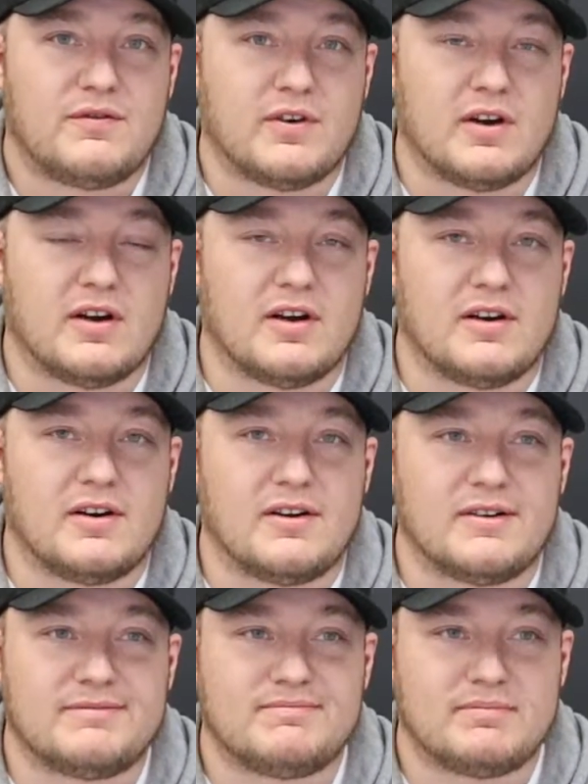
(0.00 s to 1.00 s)

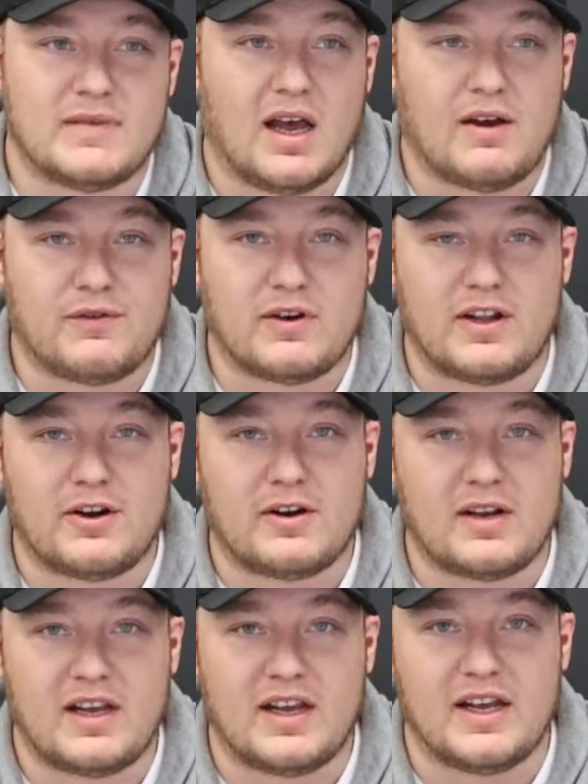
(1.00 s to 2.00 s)
for
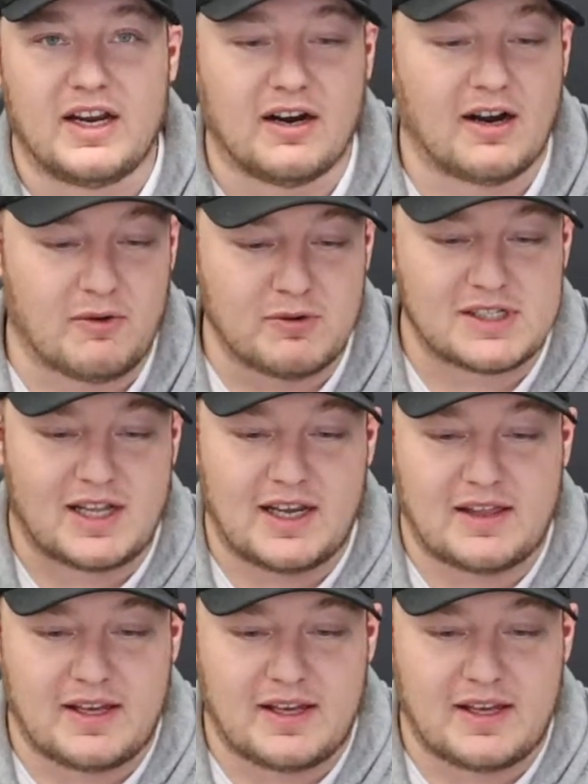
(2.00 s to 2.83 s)
literally a year I was like